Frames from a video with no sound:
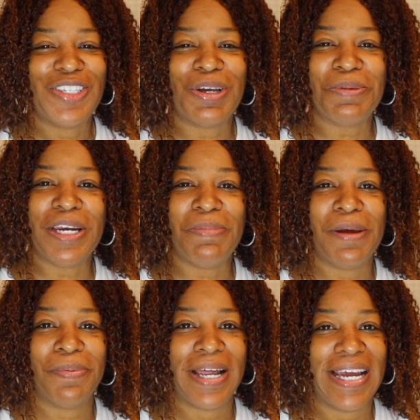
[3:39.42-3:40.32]
So I'm going to be
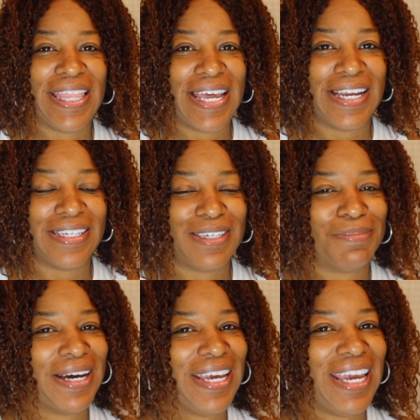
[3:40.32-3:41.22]
applying the henna to
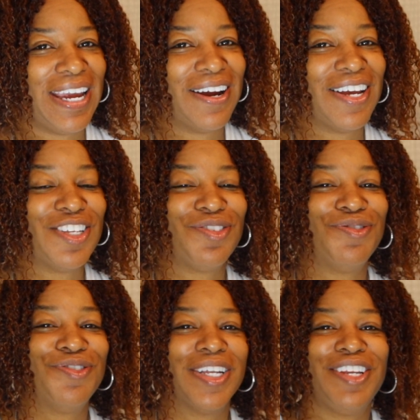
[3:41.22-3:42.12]
my hair. It's
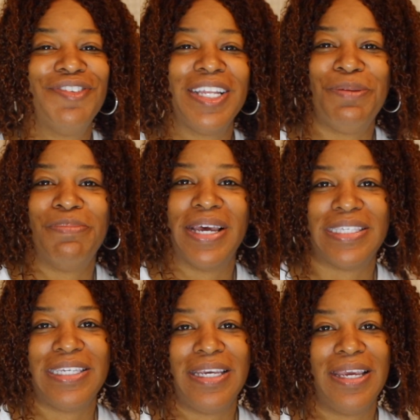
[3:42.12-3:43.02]
really, really
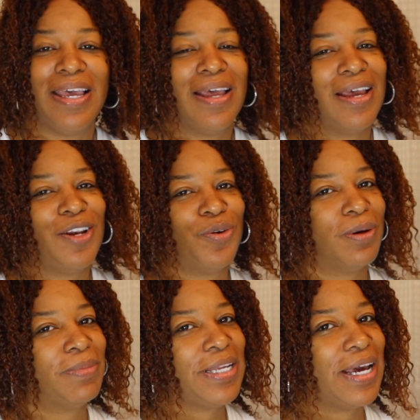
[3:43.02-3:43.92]
messy. And
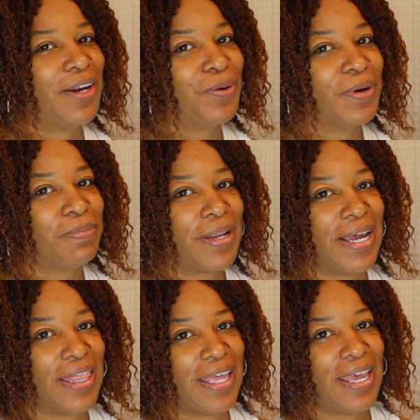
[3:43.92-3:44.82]
normally I don't
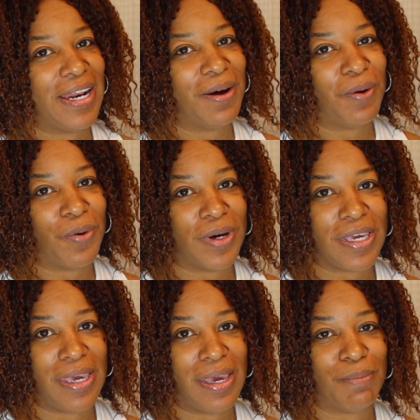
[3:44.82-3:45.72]
apply the henna on
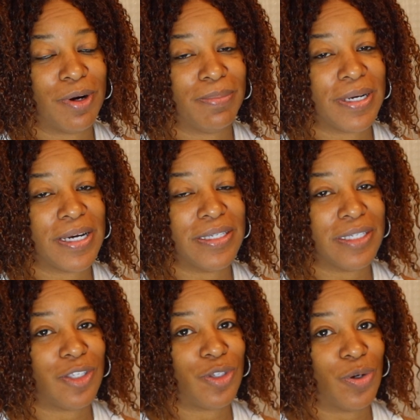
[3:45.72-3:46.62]
camera because
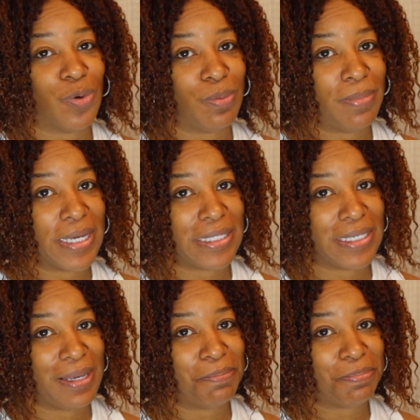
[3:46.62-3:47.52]
it's so messy.